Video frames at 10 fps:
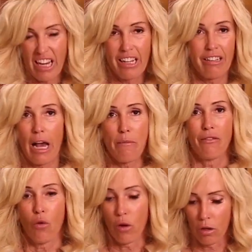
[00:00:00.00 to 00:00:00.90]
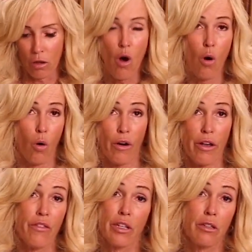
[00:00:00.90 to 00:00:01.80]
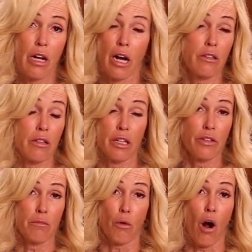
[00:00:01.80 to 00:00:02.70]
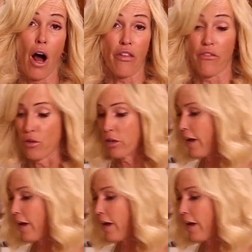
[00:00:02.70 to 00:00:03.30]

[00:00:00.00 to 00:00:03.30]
any type of oil, or even broth if you'd